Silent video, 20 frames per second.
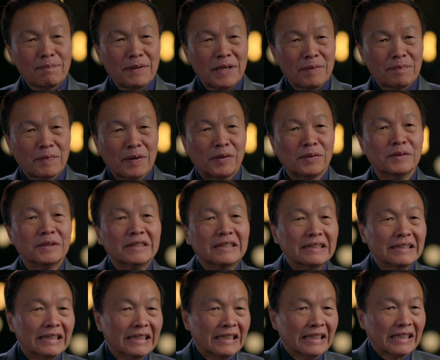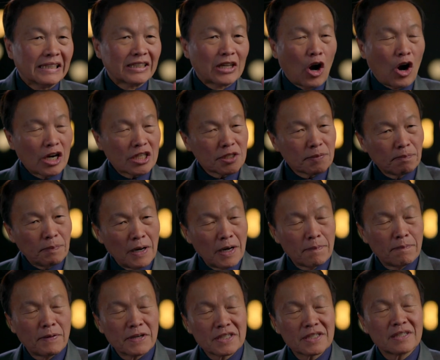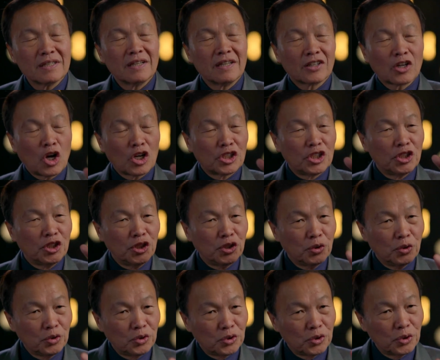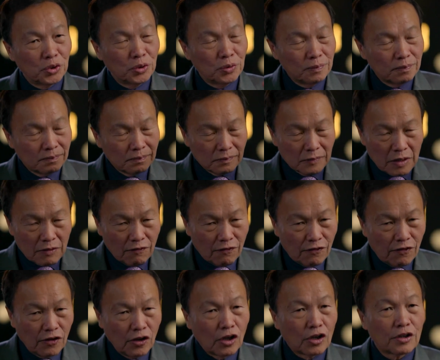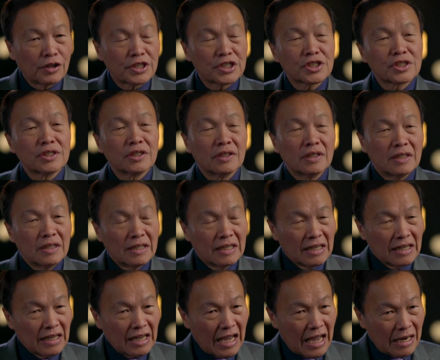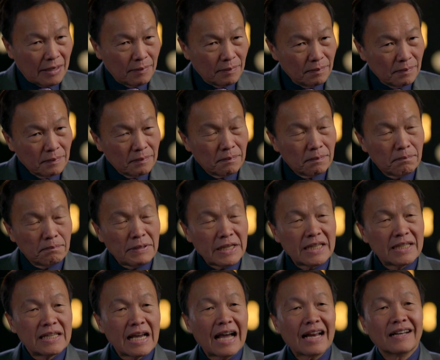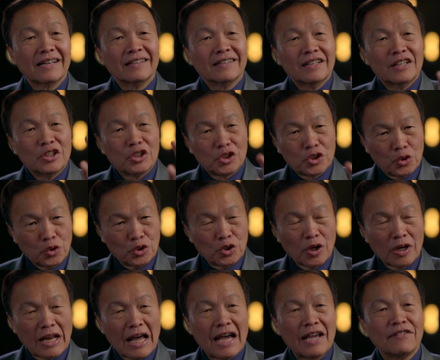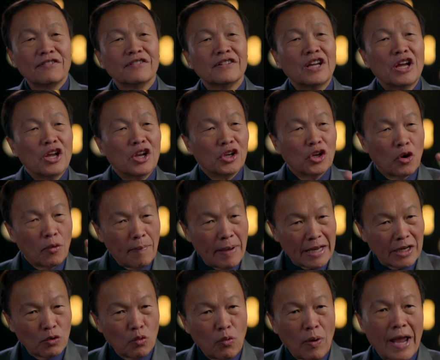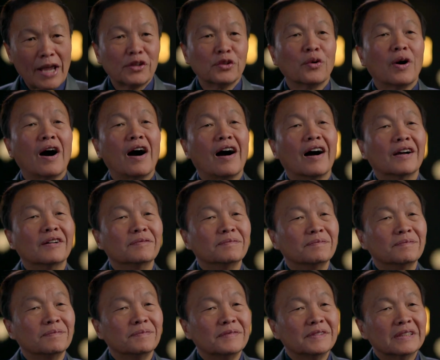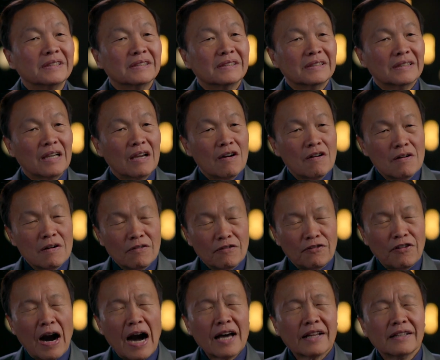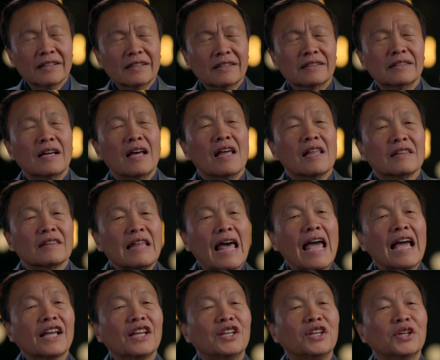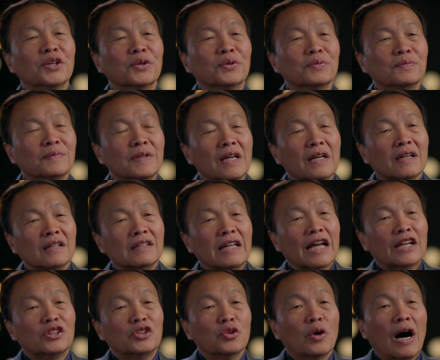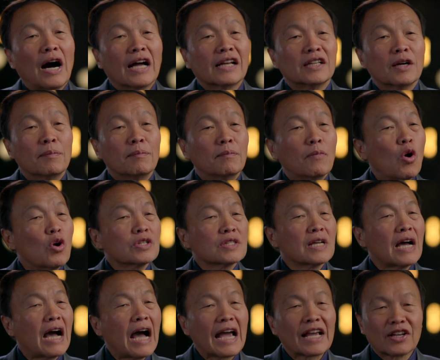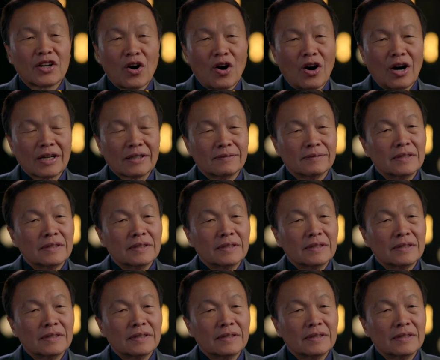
people, God's purpose continue to flourish and be done through your life, no matter where you are. Father, thank you that you are the Most High God